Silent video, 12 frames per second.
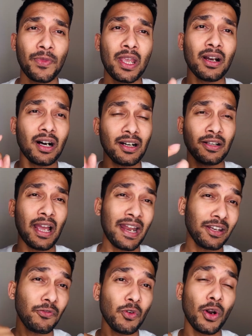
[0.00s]
uh, and
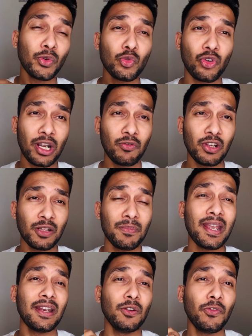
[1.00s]
if you want to trade with me,
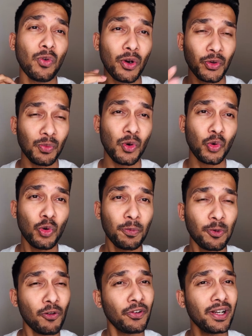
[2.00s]
and if you want to book good
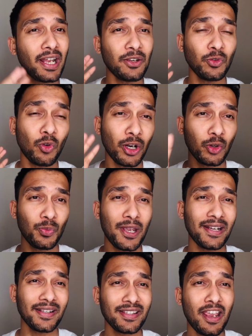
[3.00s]
profit, and you want to be at
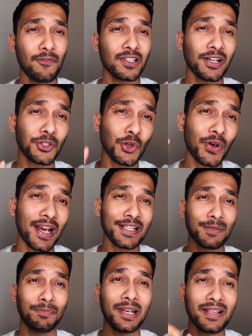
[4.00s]
the safe side, so guys,
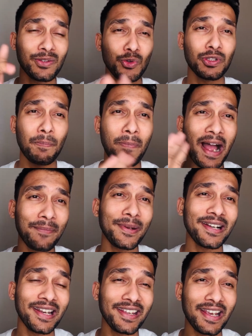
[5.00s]
please use the Bybit
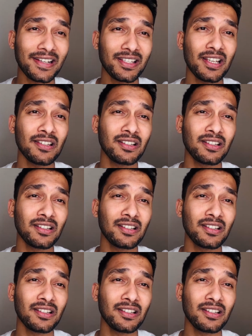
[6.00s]
link exchange.